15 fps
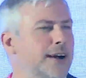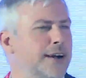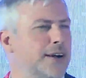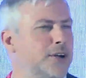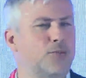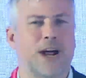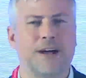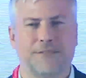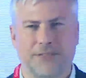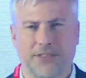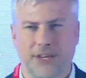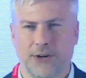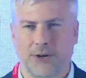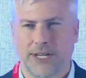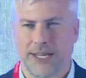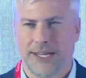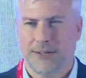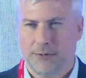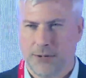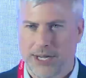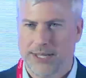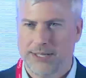graph theory,
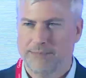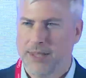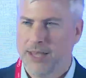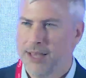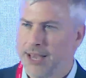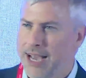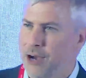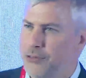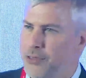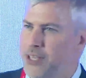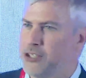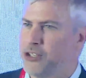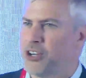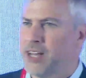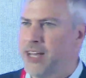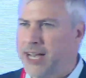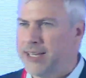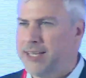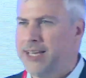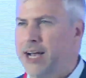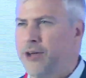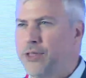right? How things are
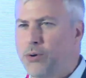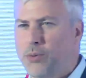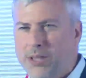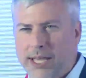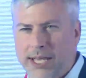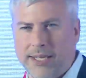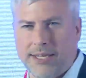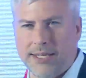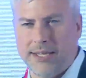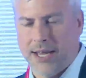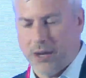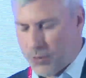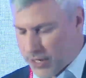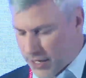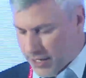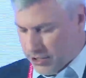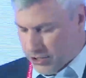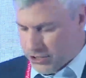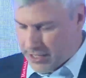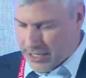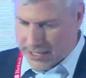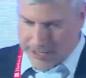connected, how they're related, and I want to
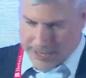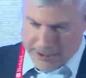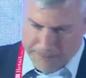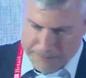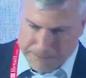understand that.